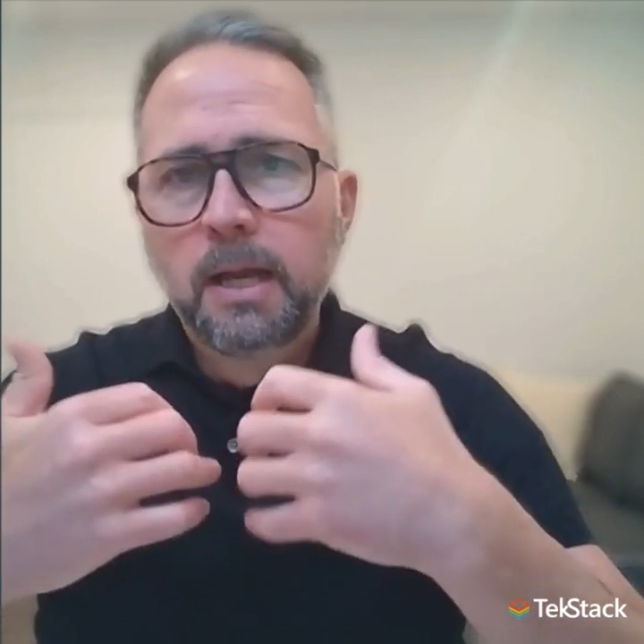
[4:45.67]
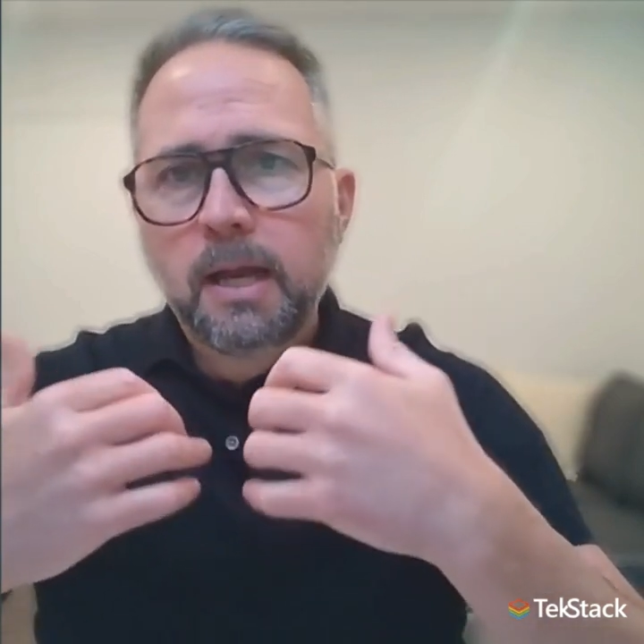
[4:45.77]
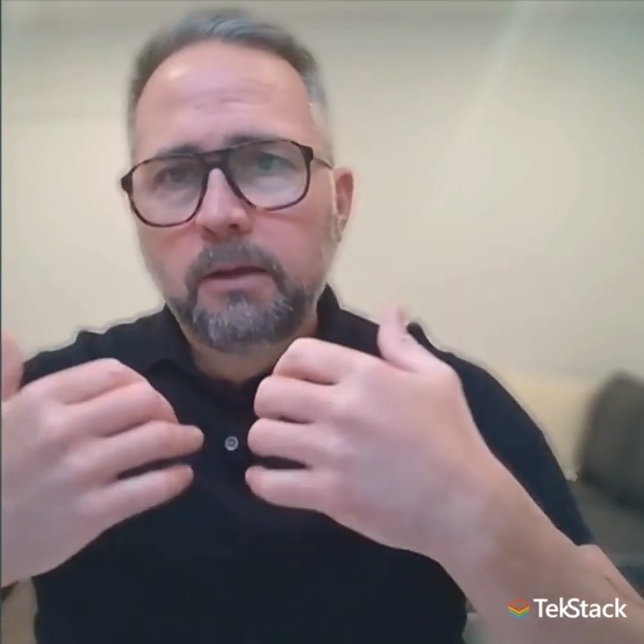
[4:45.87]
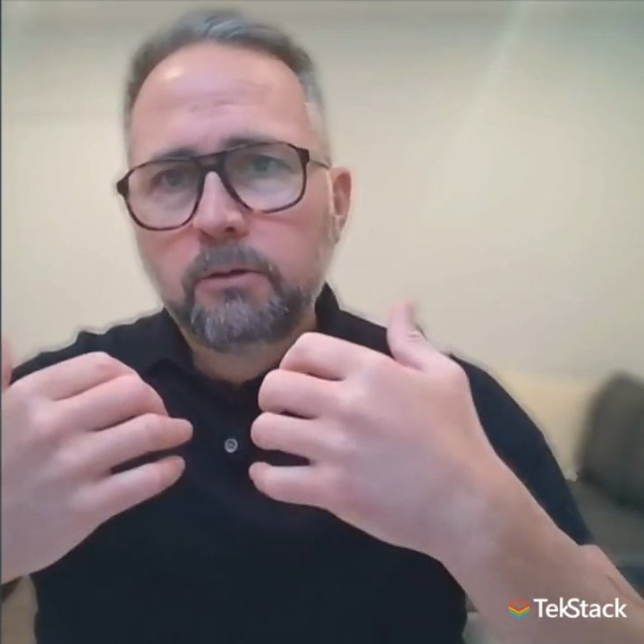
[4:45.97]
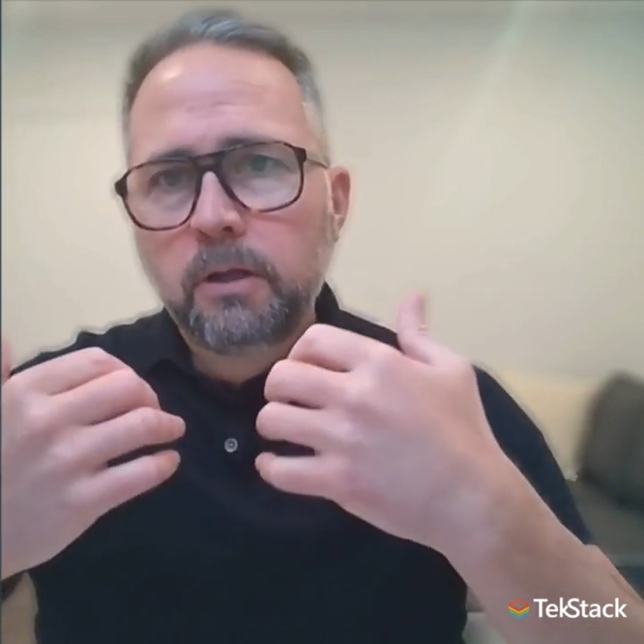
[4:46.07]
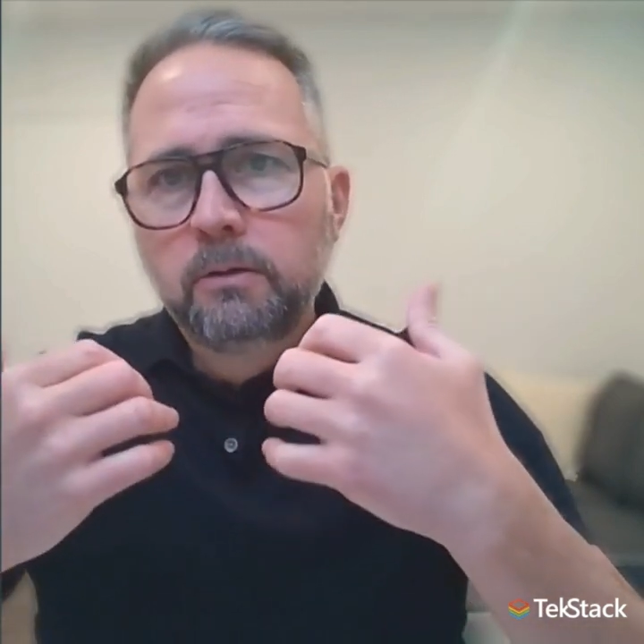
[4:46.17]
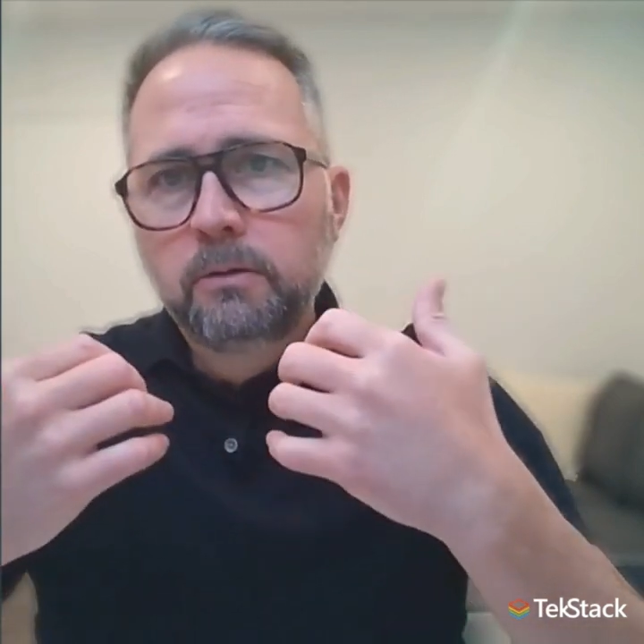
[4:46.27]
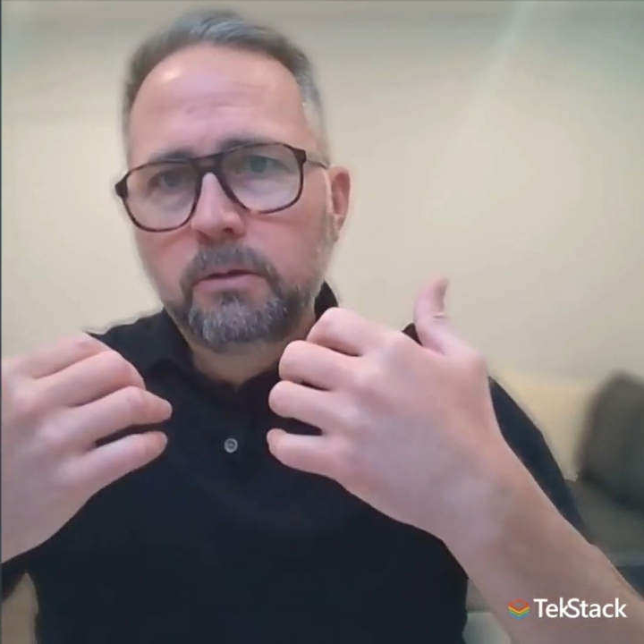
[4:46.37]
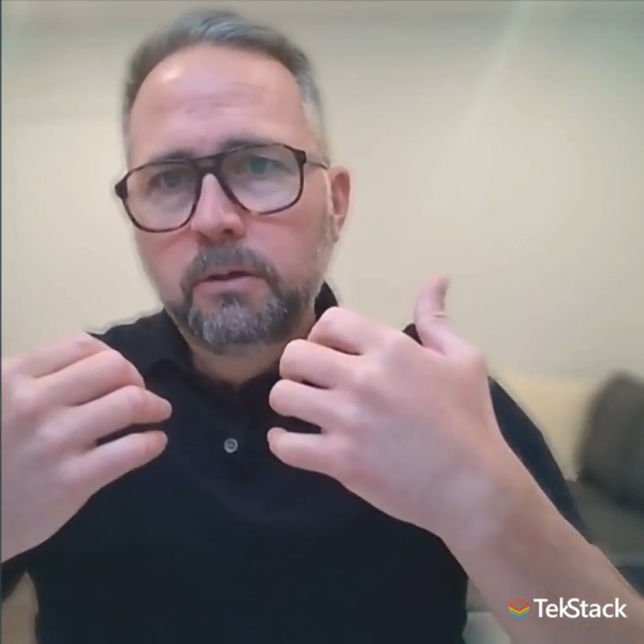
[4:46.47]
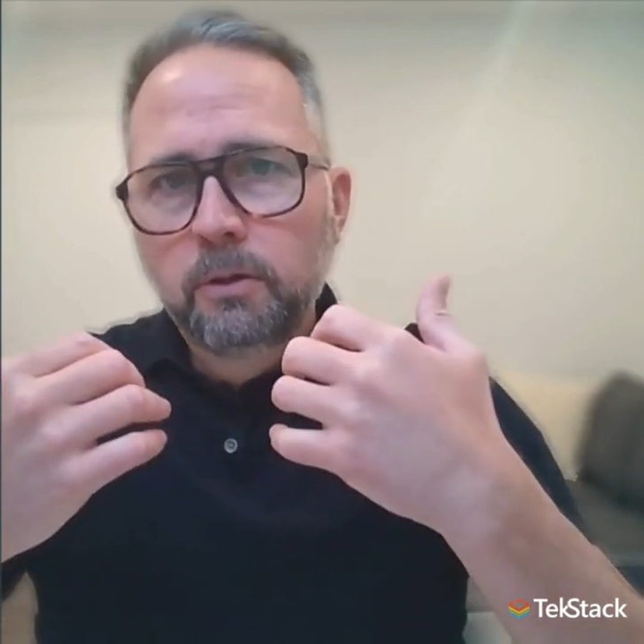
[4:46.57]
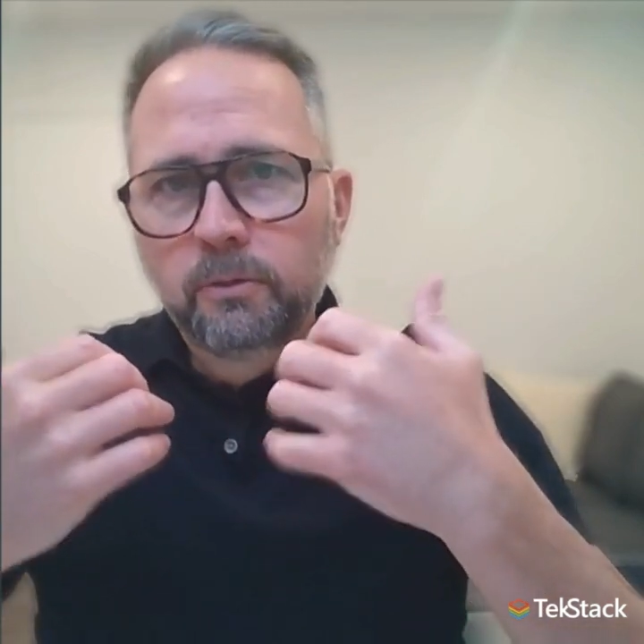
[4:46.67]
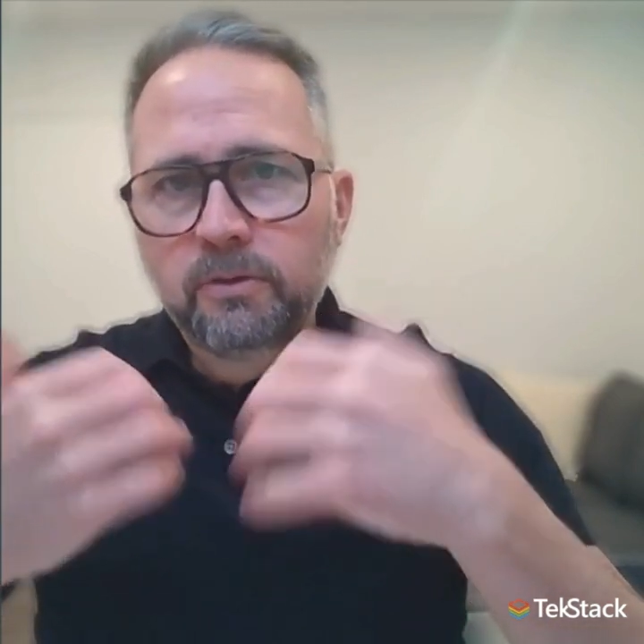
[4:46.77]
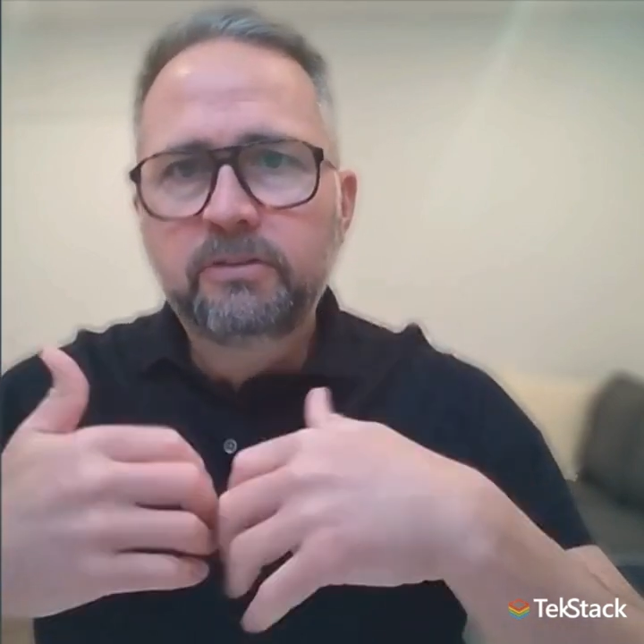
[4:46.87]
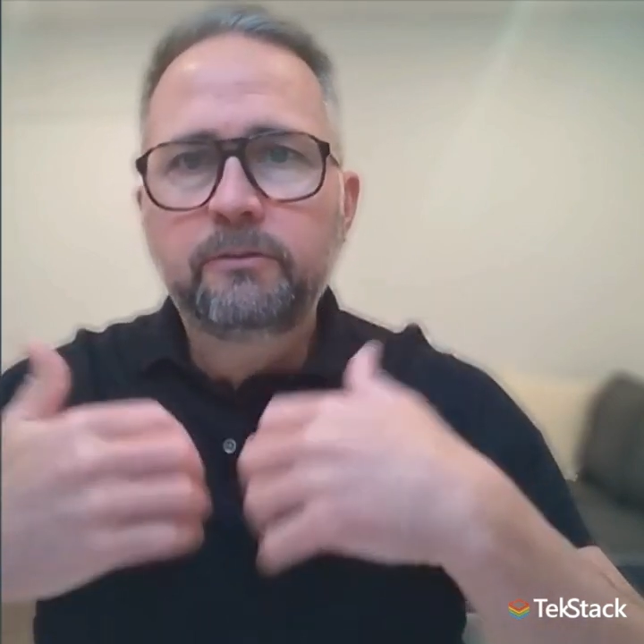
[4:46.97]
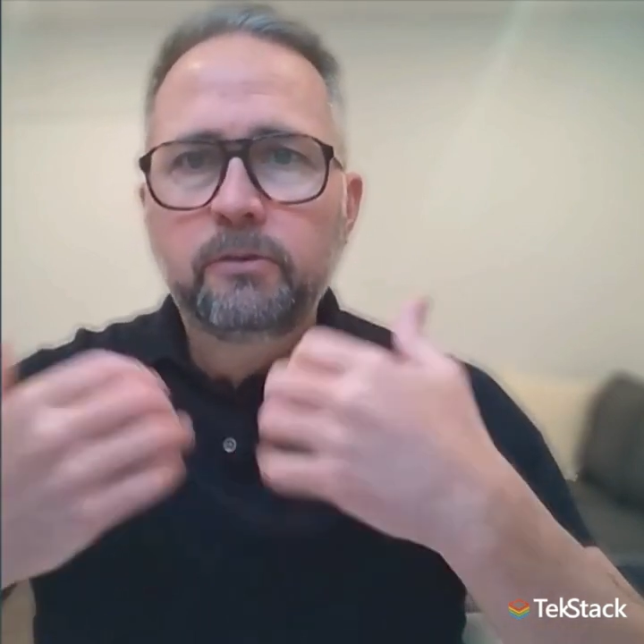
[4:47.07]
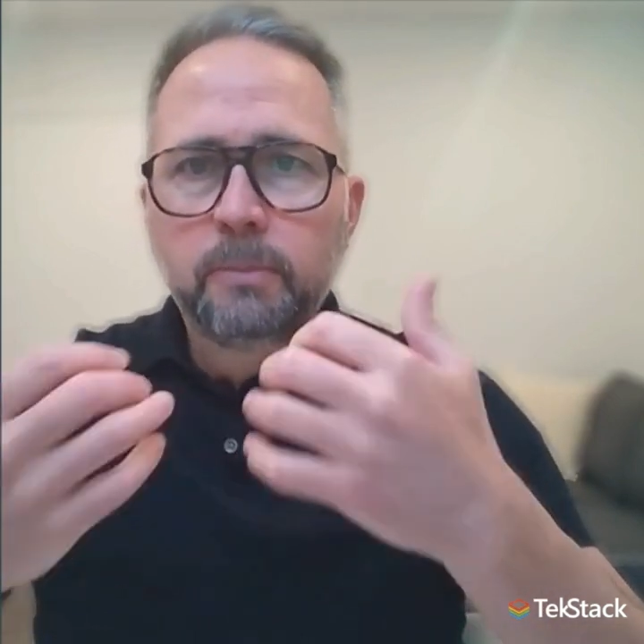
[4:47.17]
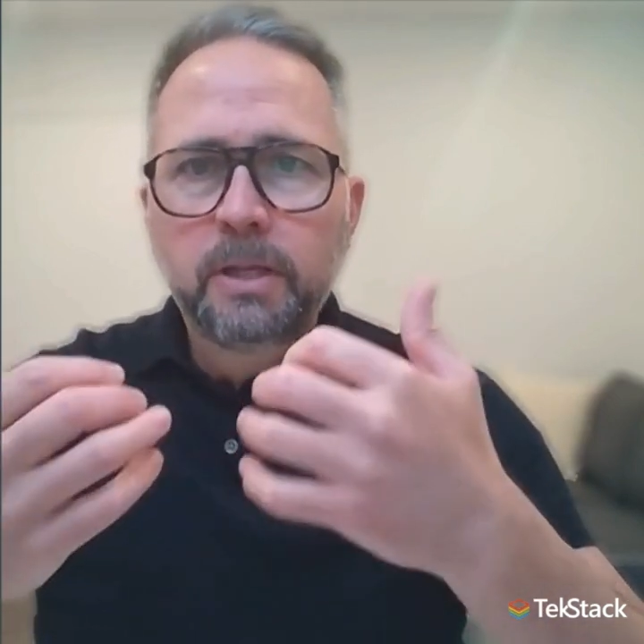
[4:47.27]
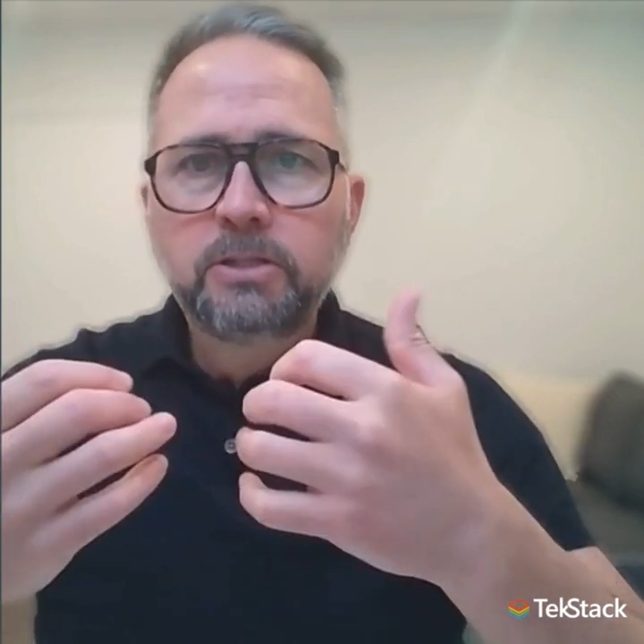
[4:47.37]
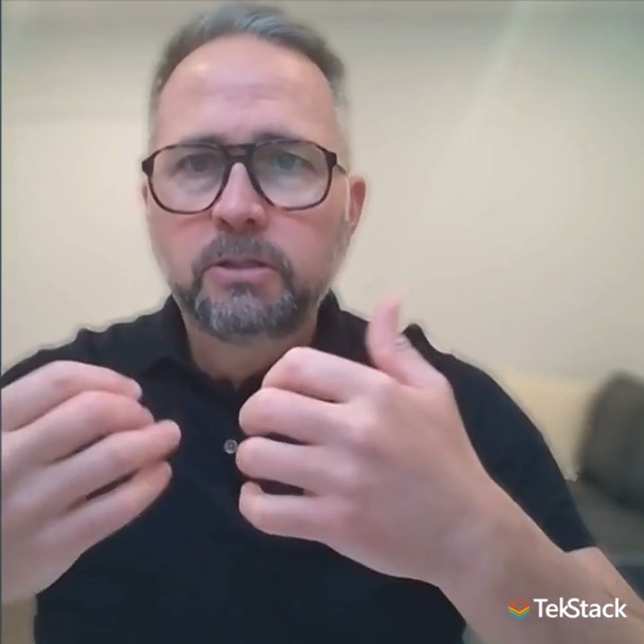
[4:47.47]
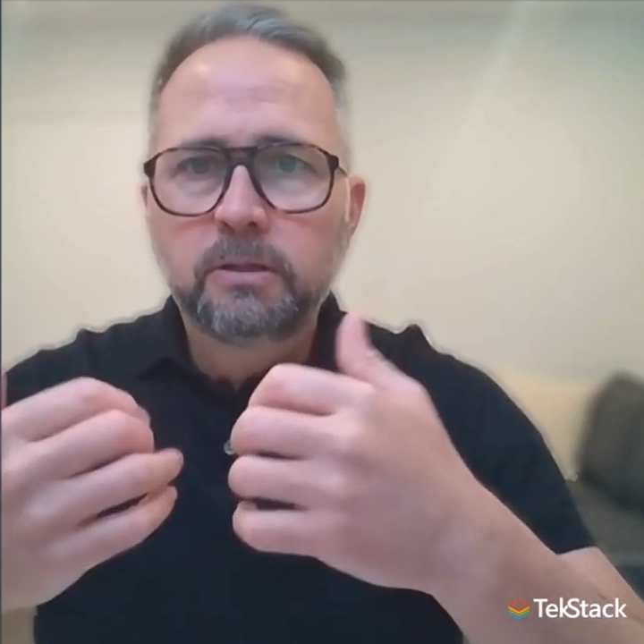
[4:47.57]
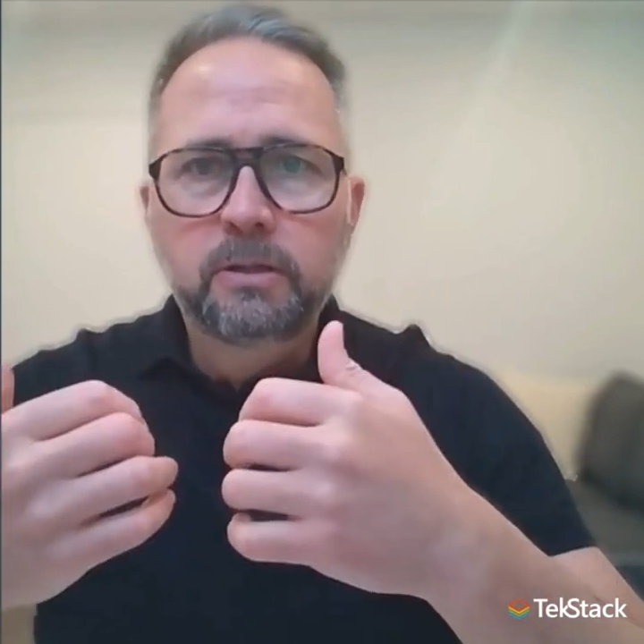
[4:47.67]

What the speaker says: And this information,